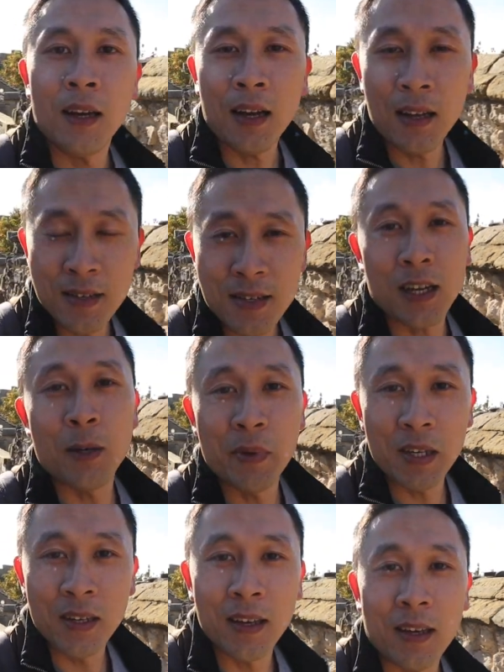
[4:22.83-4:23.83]
And I'm
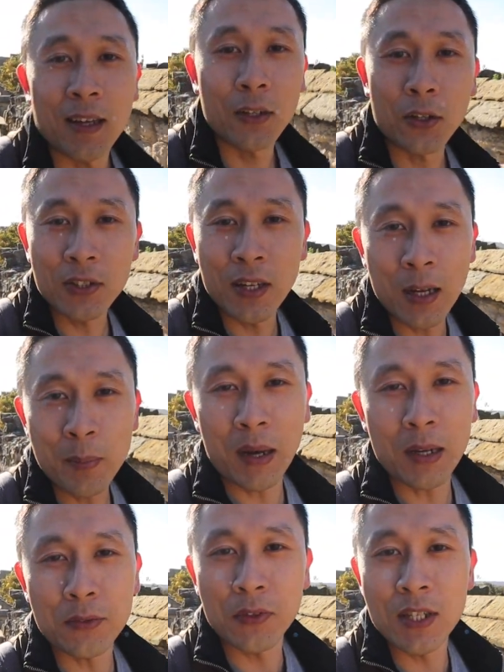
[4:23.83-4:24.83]
in. It cost
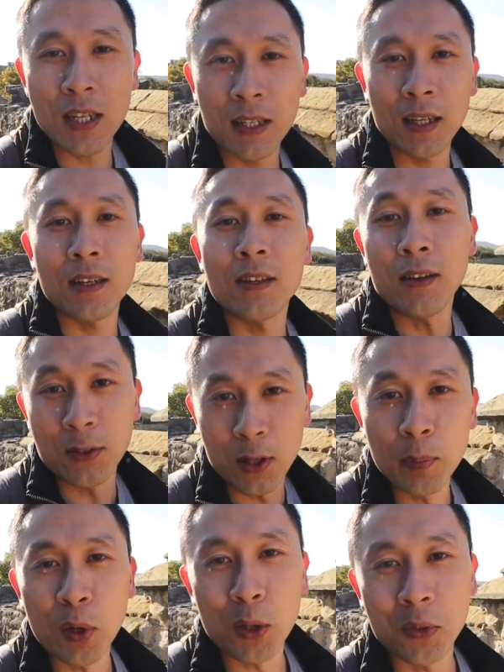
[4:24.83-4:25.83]
£9 for a ticket, so
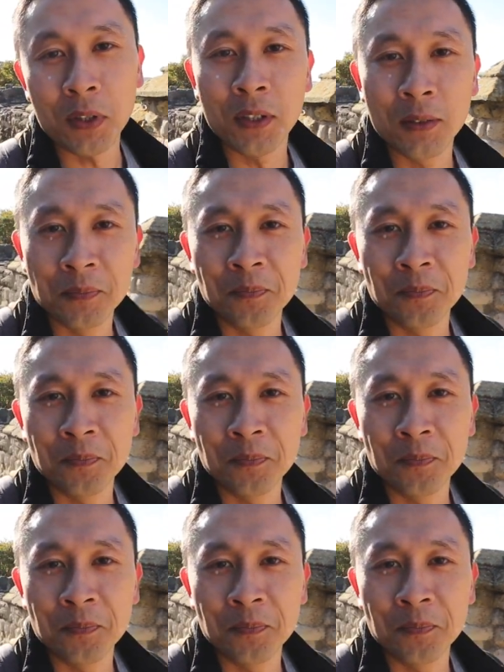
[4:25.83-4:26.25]
I bought one.